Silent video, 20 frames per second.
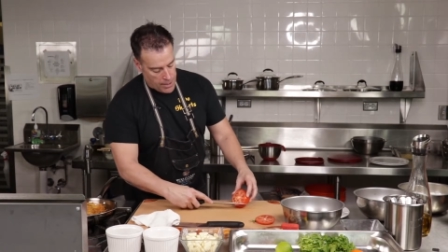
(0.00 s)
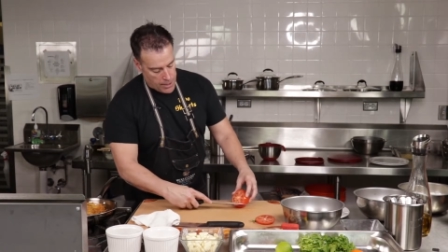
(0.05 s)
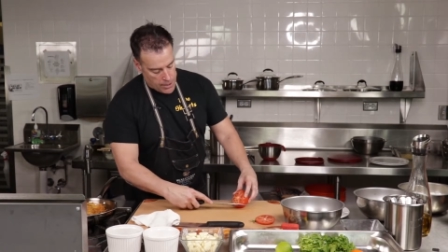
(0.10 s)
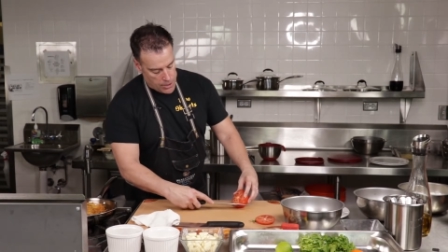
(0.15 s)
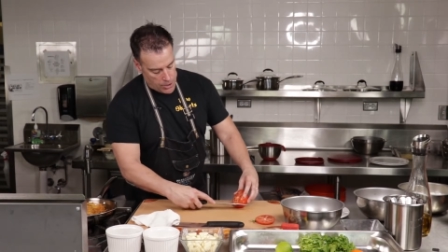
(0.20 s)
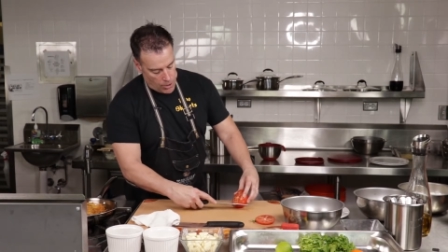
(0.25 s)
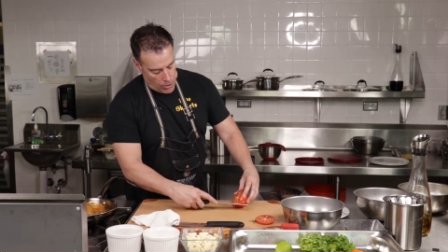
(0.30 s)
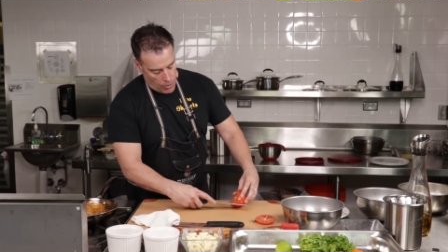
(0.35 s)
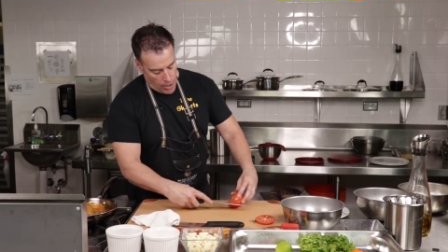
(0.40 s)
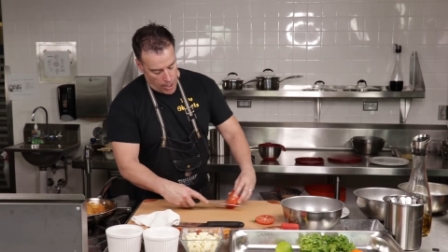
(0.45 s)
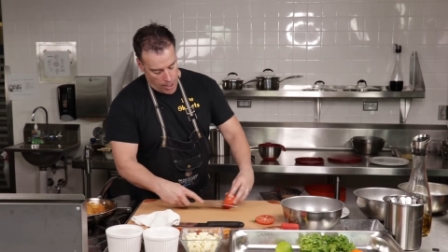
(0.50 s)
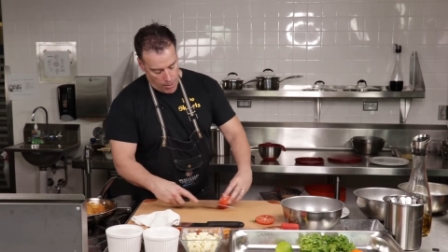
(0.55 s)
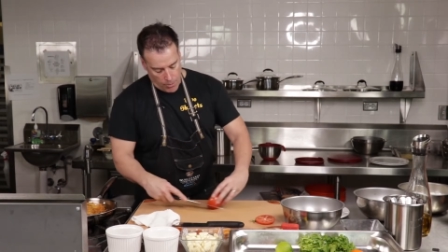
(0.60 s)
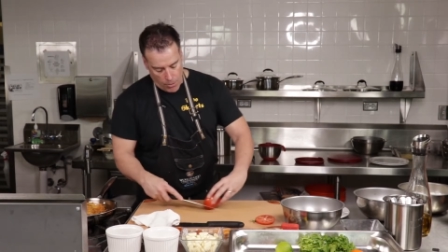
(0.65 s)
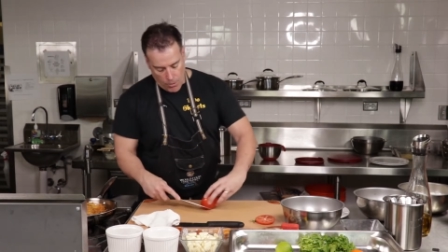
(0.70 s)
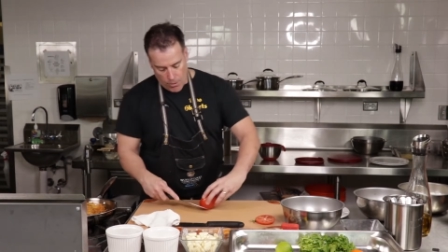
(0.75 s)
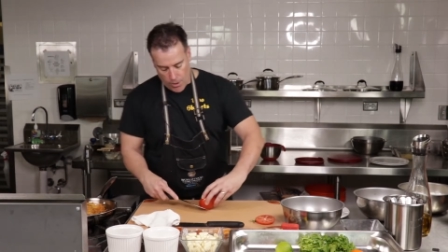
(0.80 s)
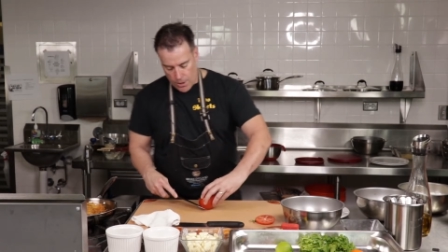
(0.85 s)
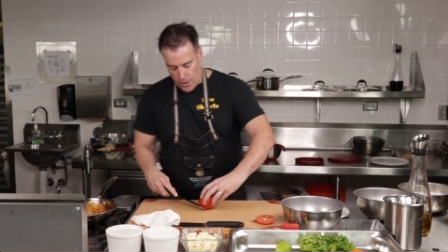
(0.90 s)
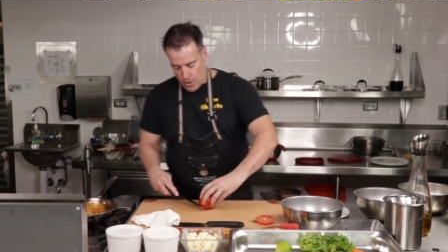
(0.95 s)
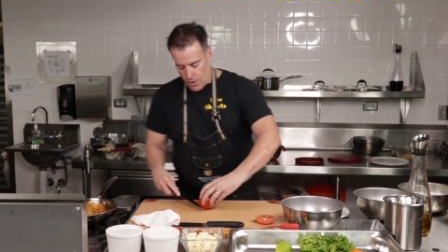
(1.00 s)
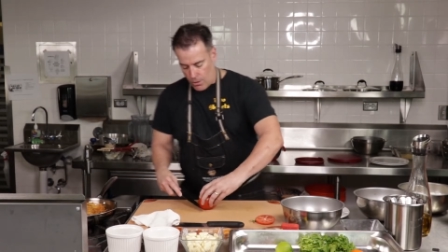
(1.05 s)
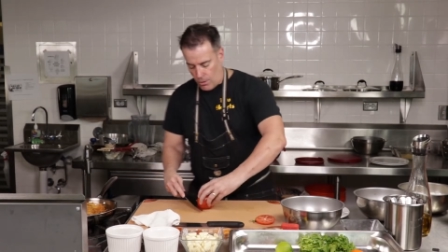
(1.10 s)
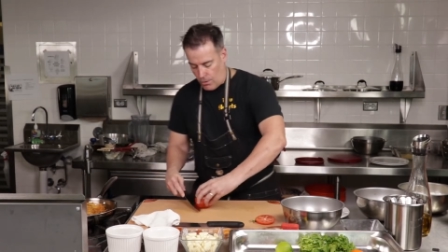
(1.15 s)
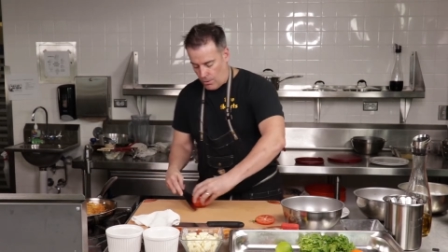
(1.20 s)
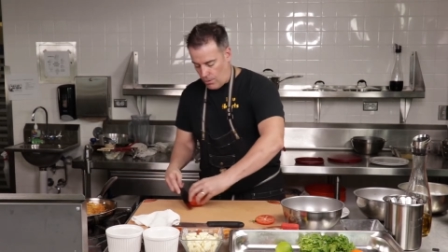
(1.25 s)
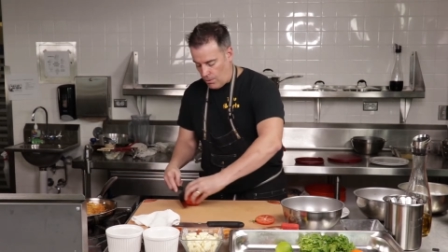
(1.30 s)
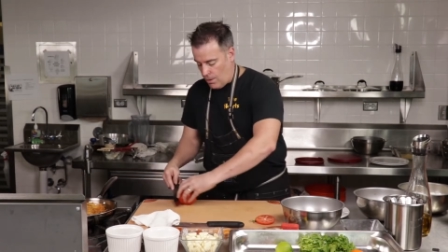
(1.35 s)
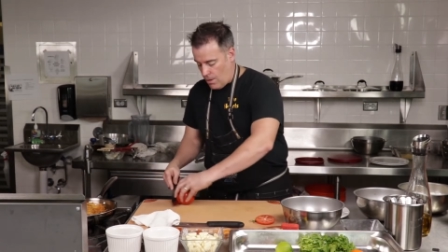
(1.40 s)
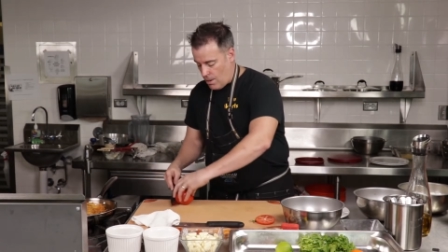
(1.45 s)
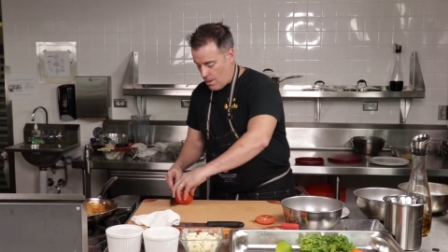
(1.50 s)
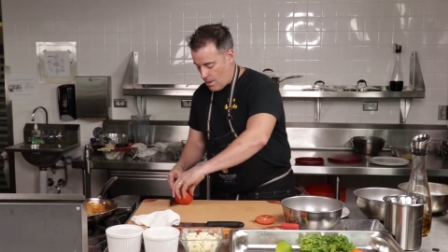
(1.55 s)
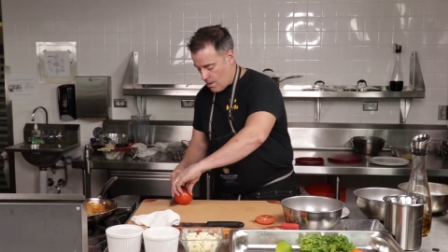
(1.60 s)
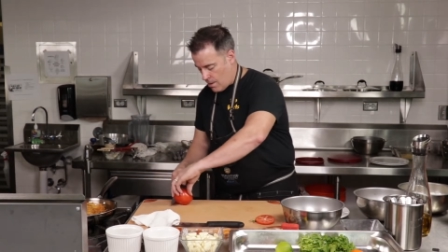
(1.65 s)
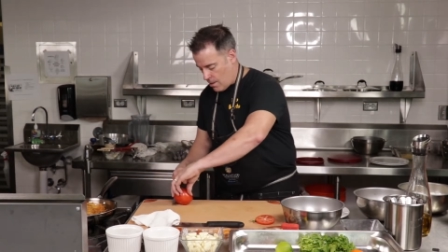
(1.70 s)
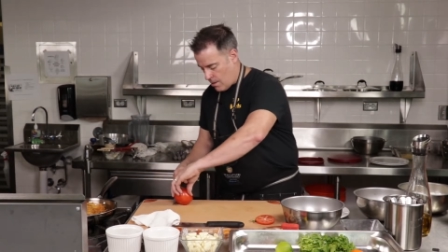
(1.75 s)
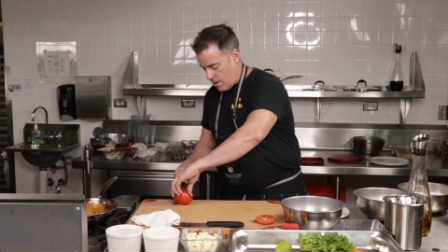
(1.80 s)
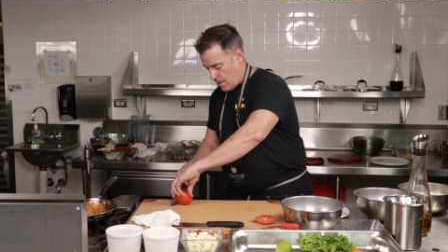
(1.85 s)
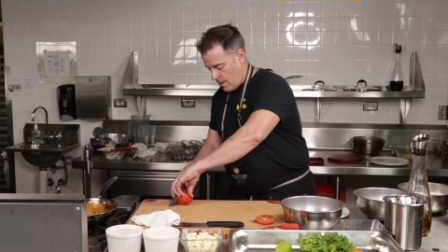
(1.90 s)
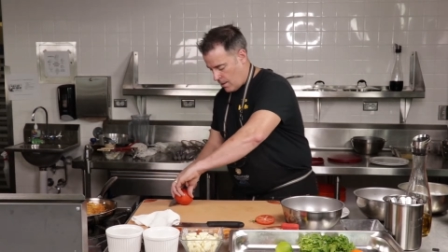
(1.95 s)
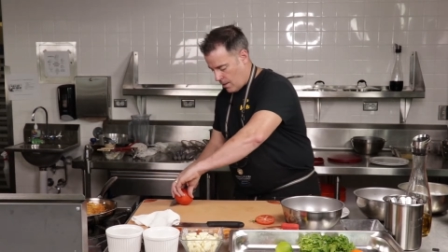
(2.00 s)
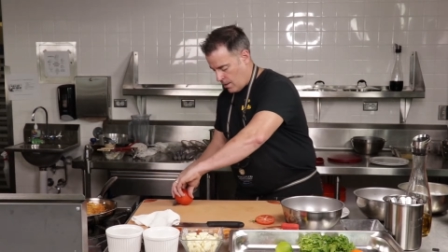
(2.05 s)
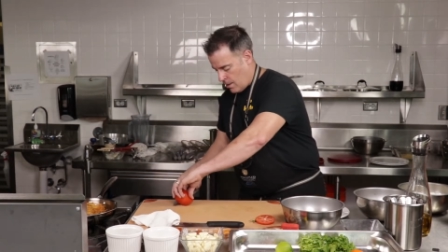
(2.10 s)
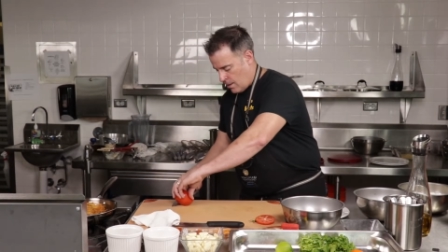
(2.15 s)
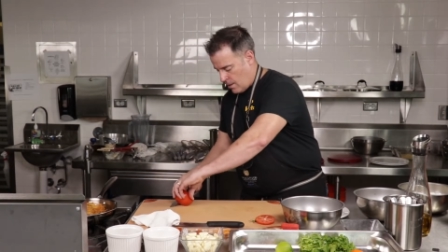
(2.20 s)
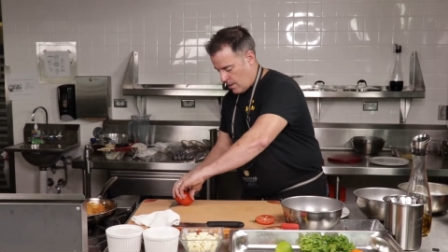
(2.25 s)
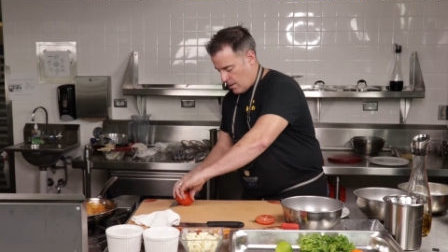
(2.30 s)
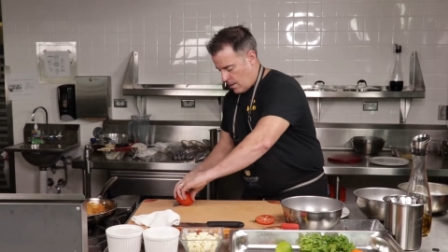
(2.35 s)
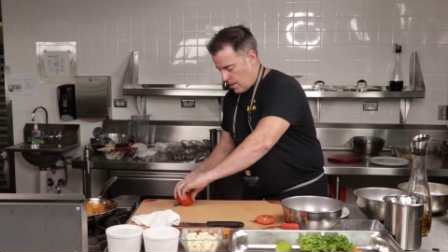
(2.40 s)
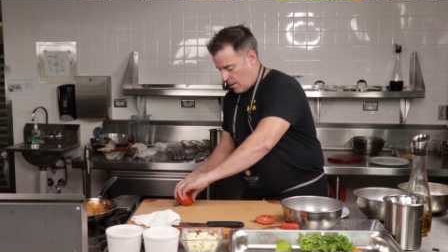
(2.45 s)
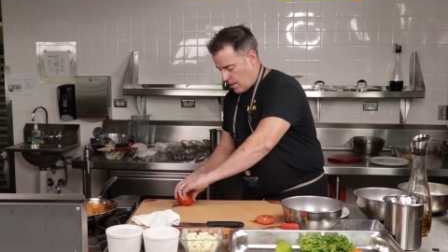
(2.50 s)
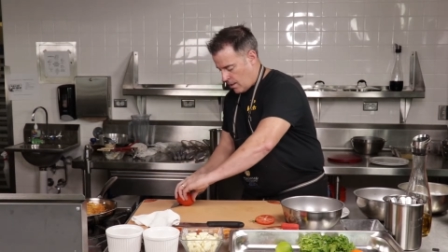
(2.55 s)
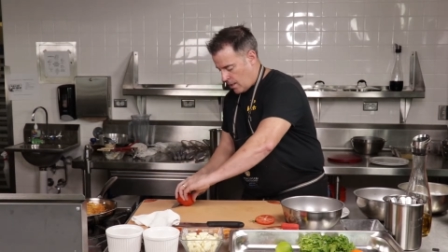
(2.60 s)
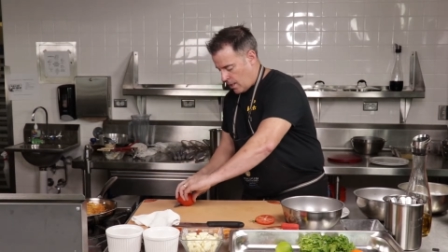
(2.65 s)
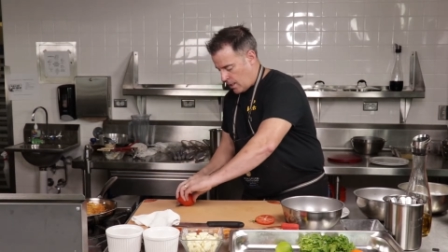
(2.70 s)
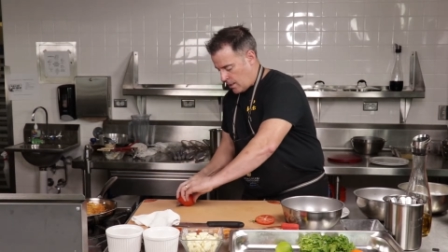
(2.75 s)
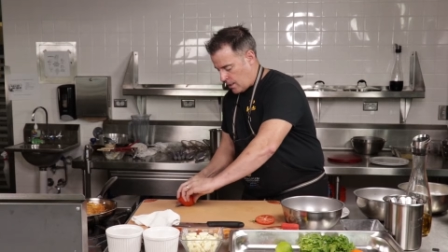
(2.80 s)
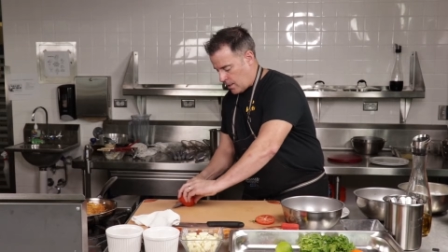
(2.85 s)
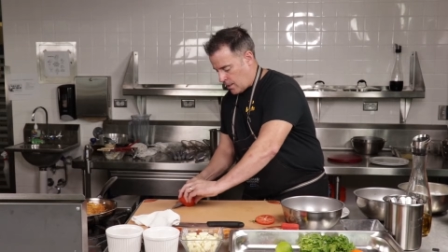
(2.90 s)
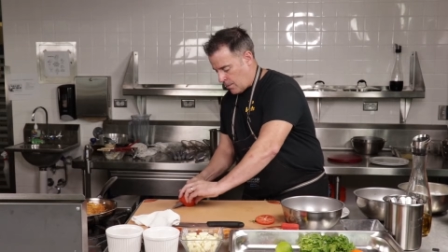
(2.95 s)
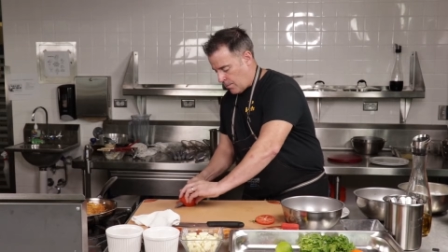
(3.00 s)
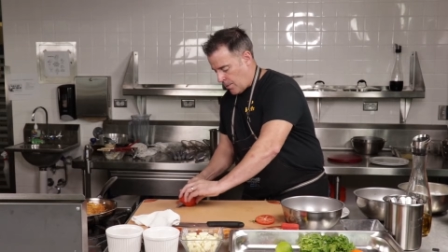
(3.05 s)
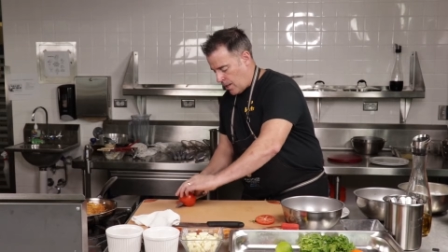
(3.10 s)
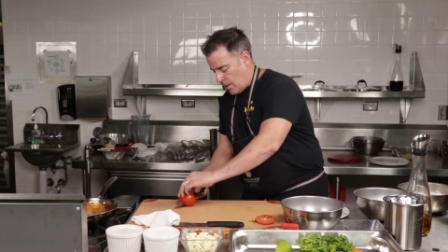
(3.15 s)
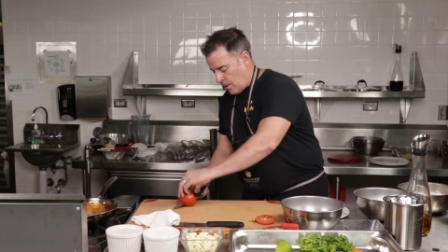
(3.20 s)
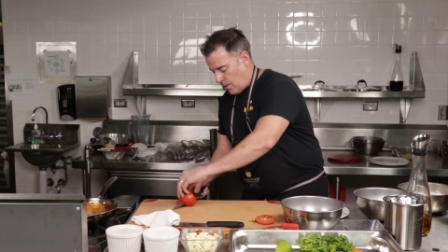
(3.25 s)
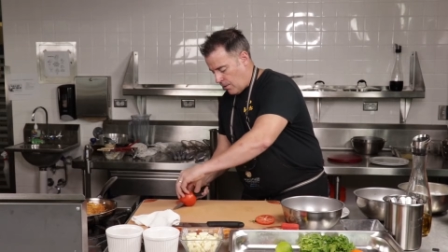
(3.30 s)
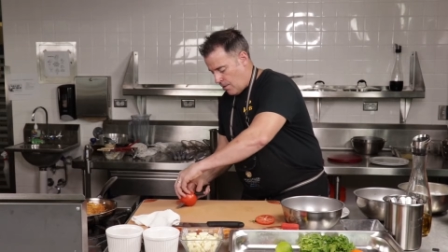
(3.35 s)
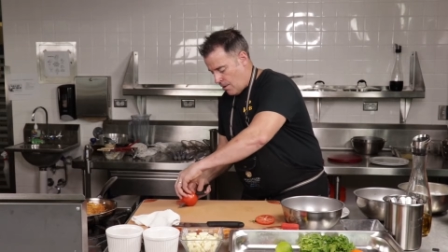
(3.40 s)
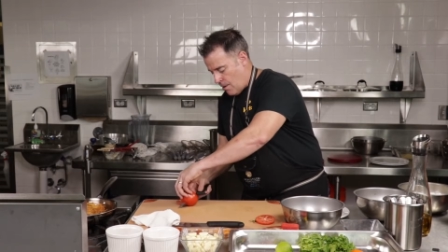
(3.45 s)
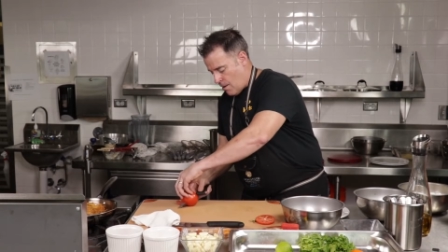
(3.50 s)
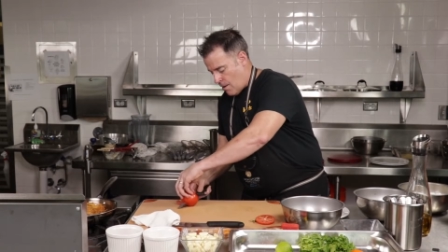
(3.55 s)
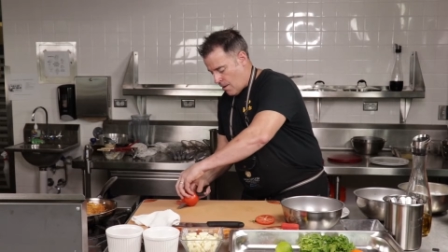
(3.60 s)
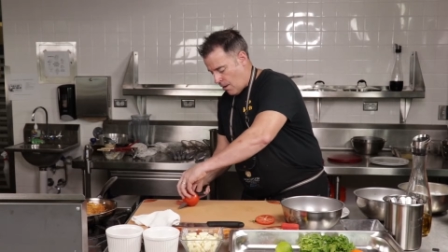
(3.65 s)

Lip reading: So I'm going to cut the tomato